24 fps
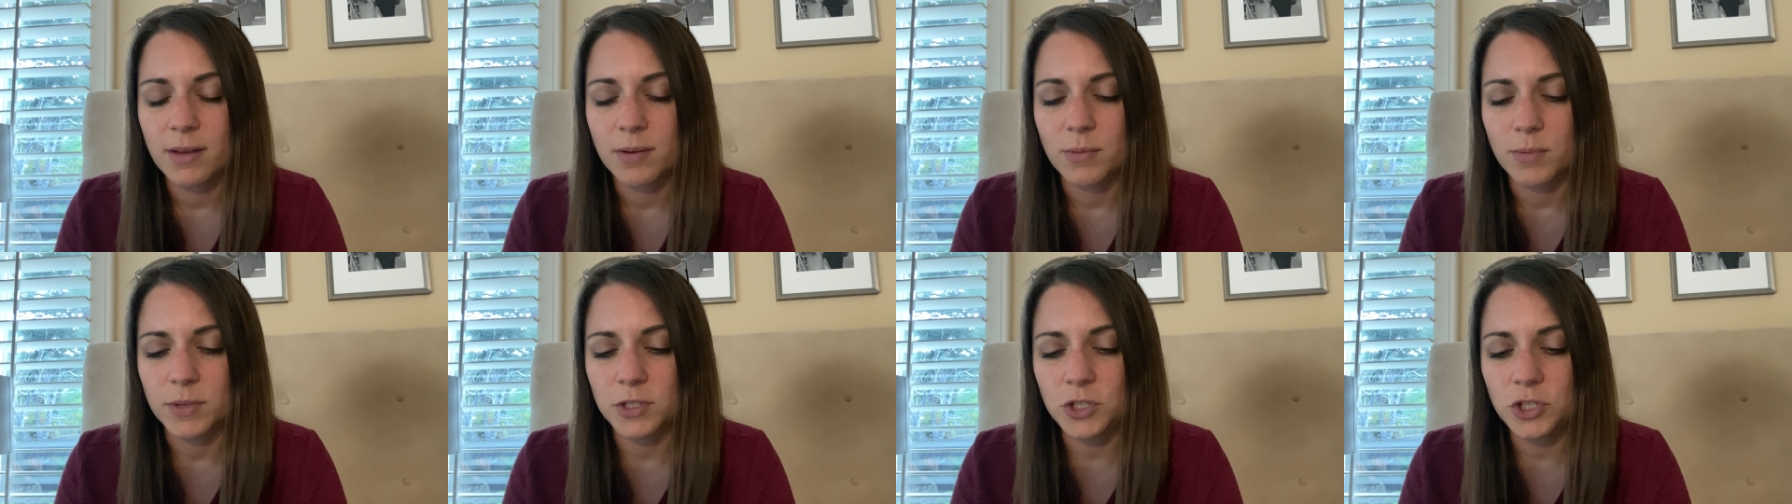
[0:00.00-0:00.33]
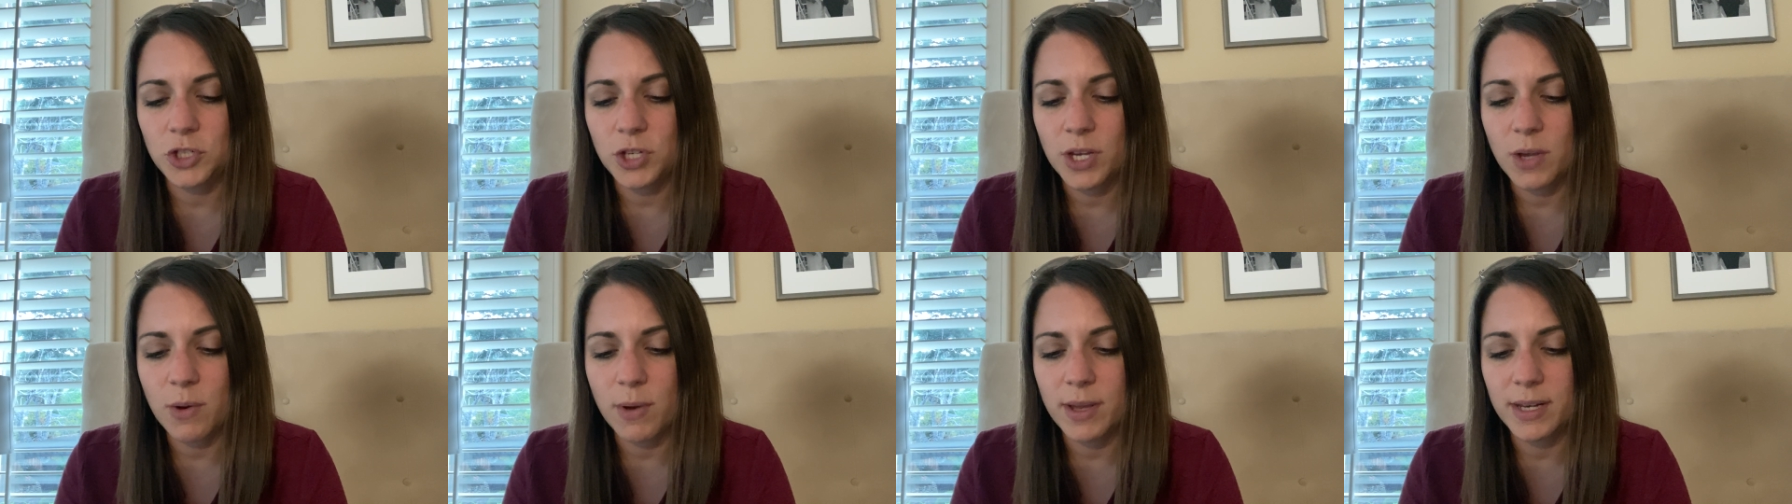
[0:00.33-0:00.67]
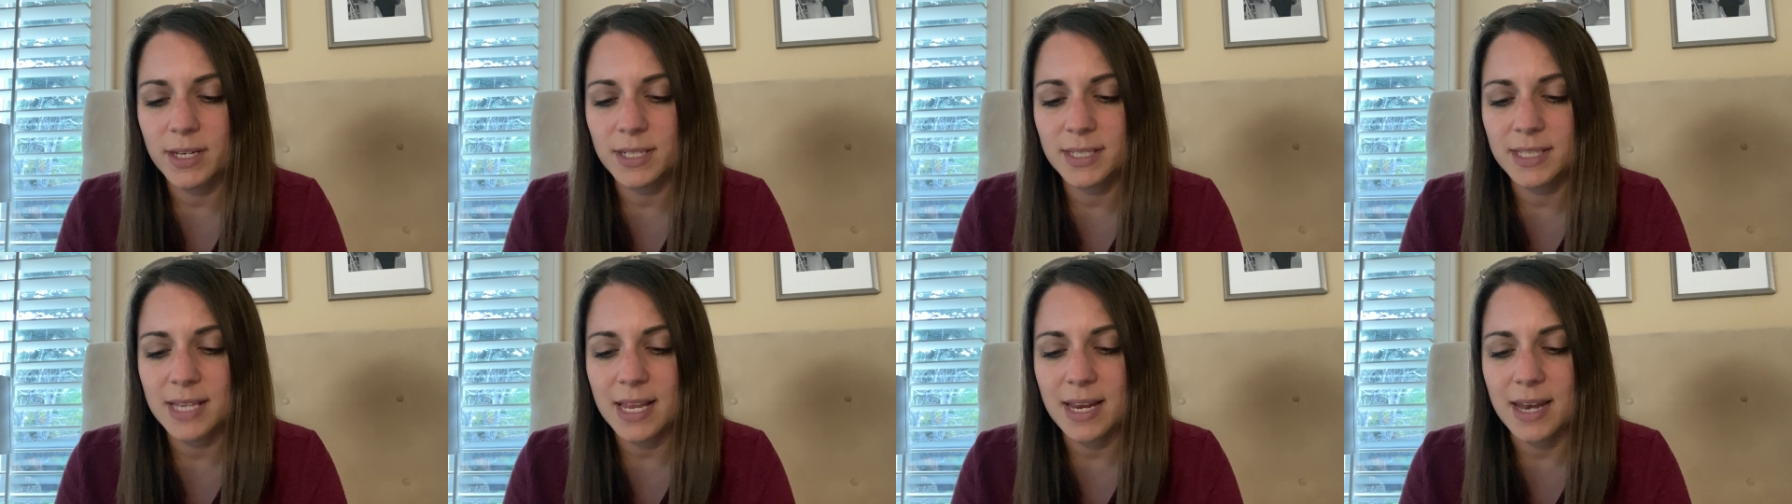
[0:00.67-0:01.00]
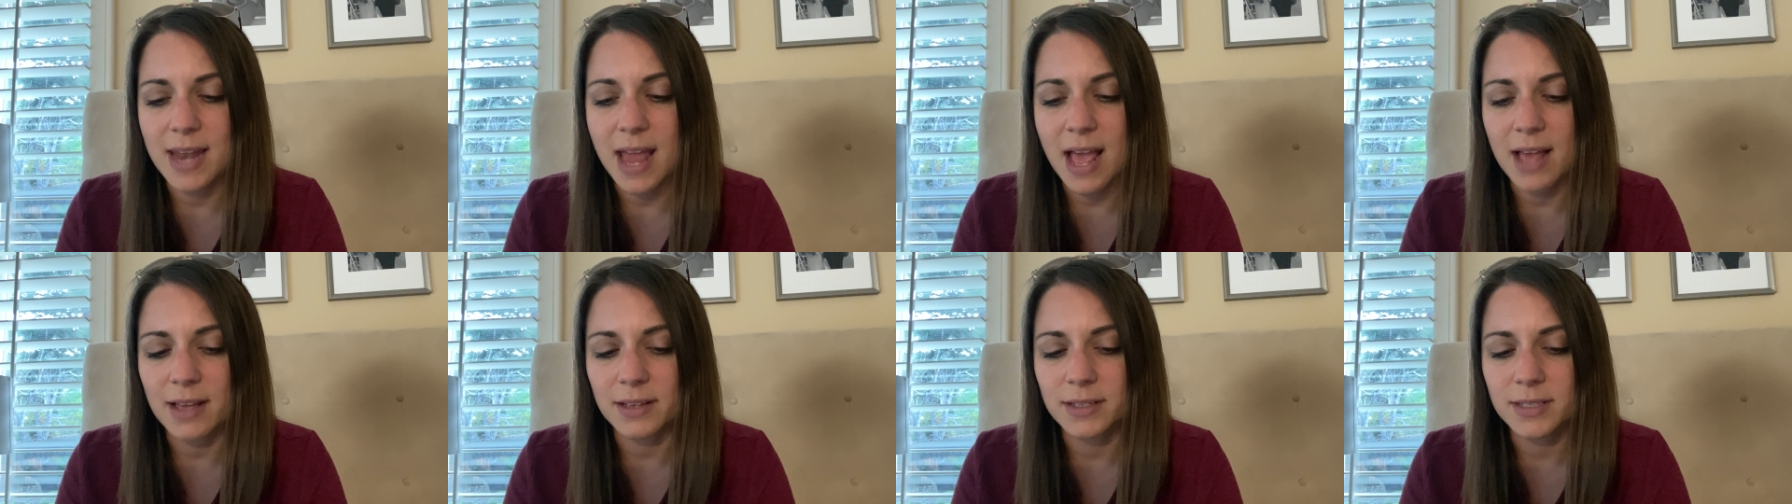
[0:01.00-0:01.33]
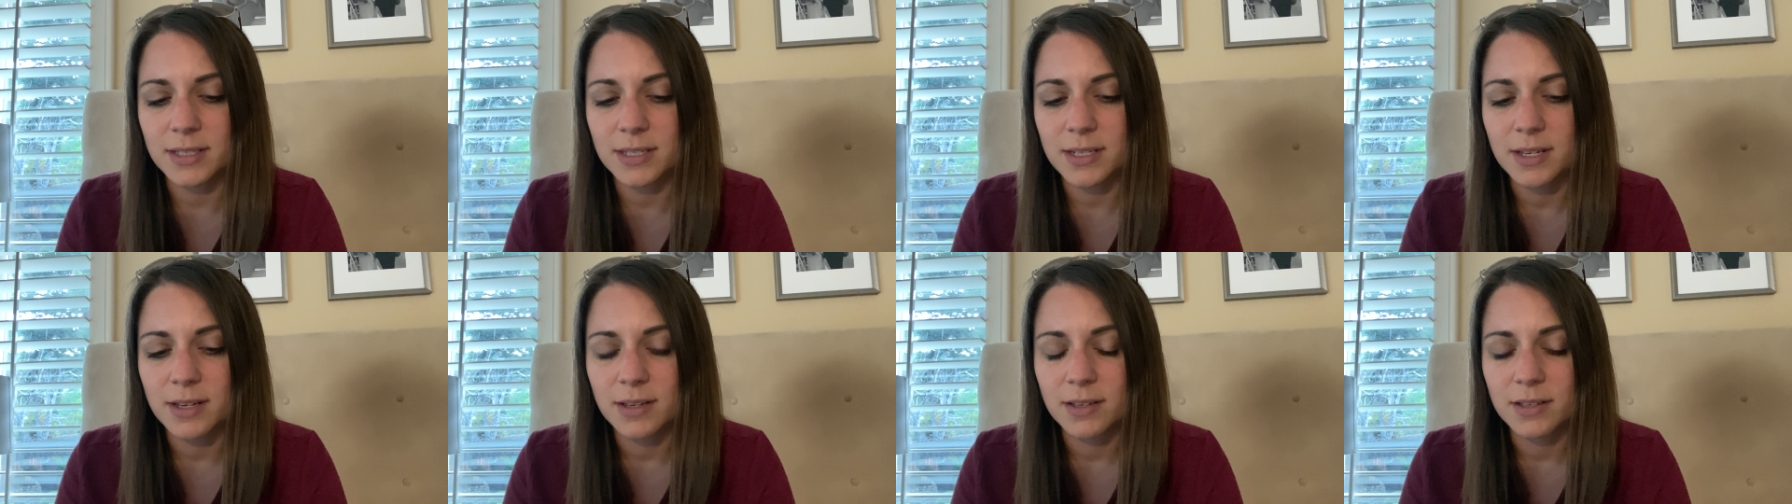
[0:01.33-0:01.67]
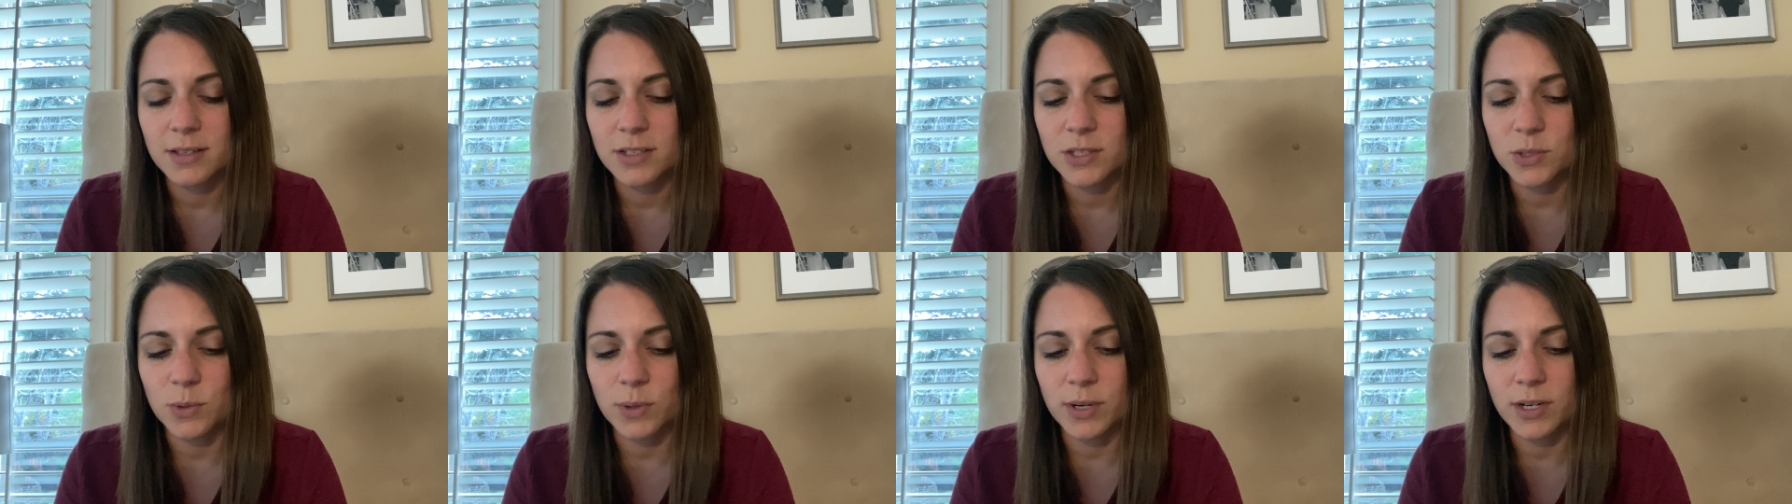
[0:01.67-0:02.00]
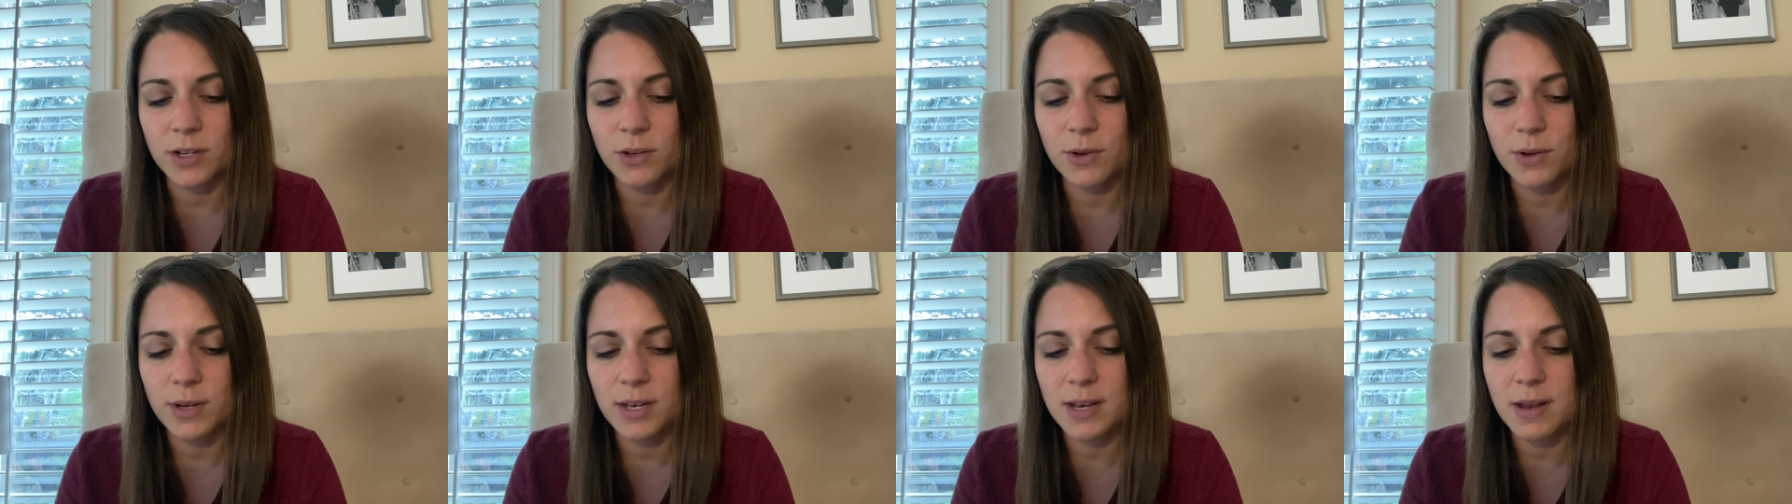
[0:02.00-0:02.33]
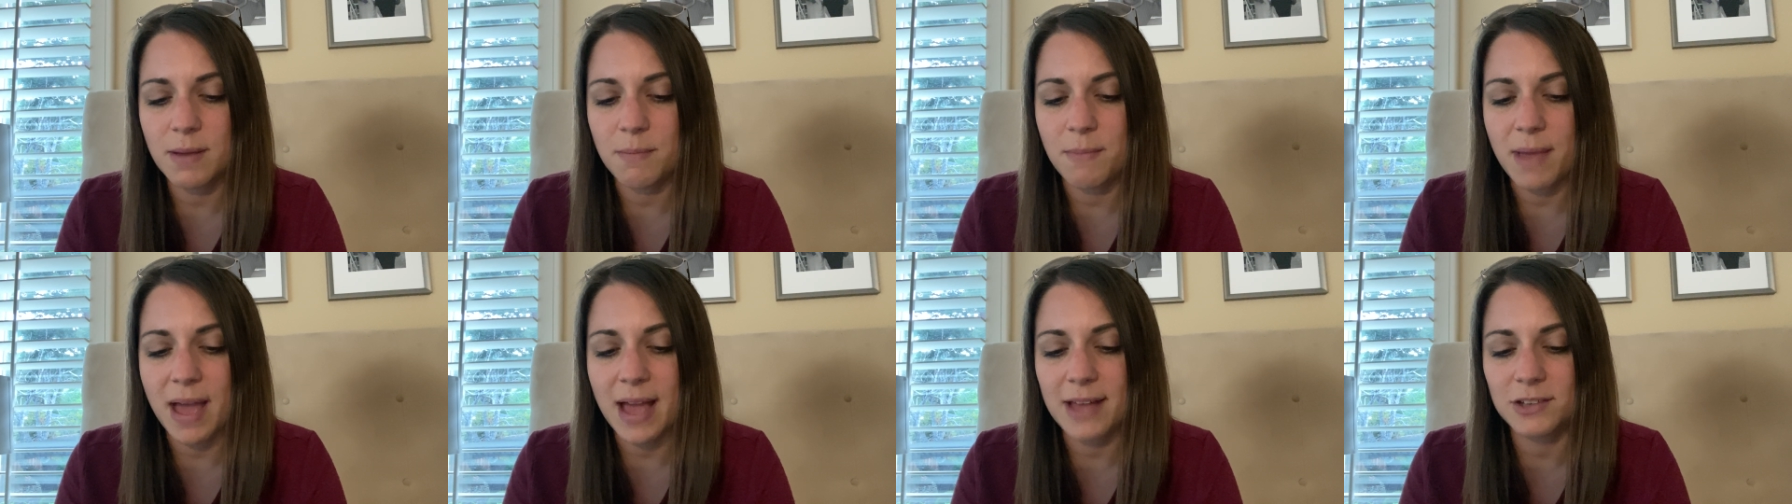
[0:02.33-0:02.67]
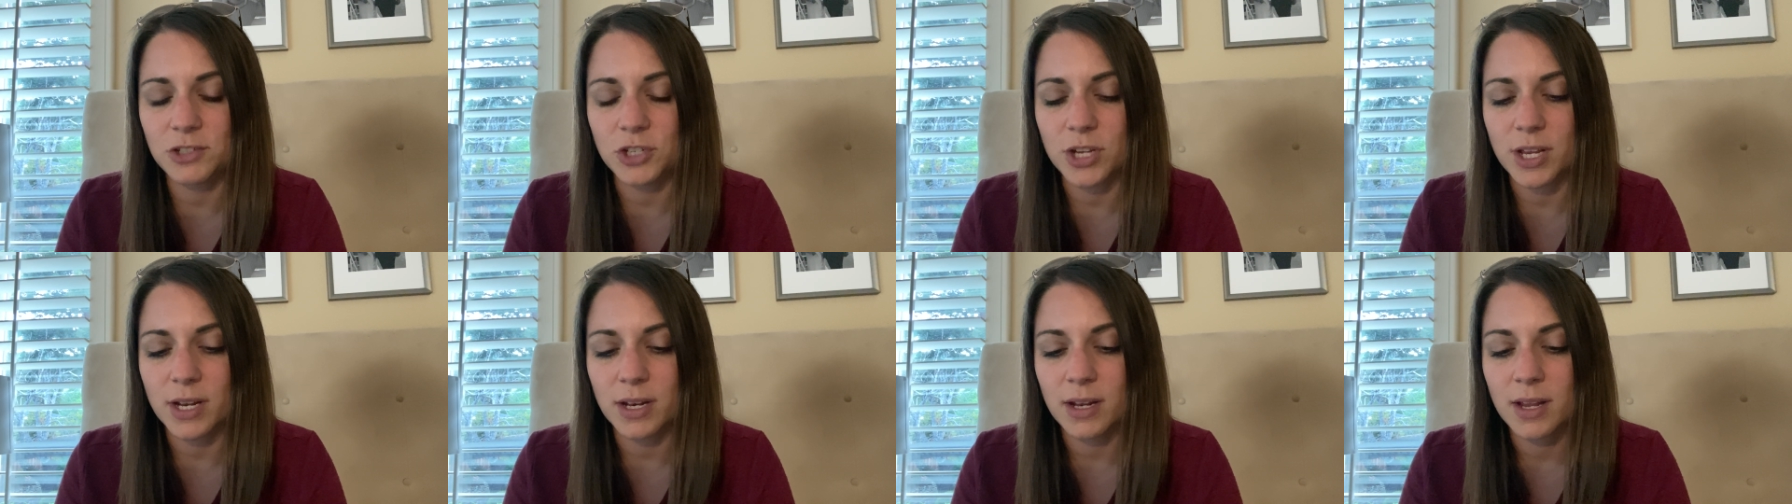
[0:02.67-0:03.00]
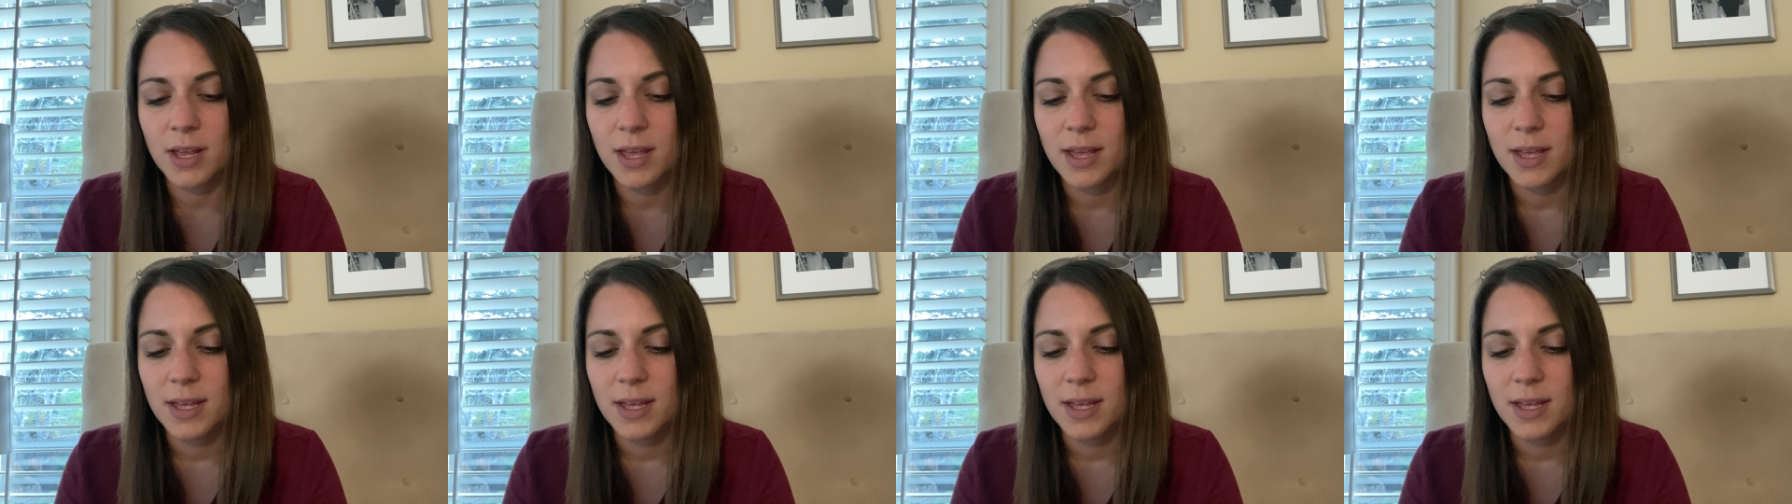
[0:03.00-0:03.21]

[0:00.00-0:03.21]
What's she going to say next? Soren couldn't imagine.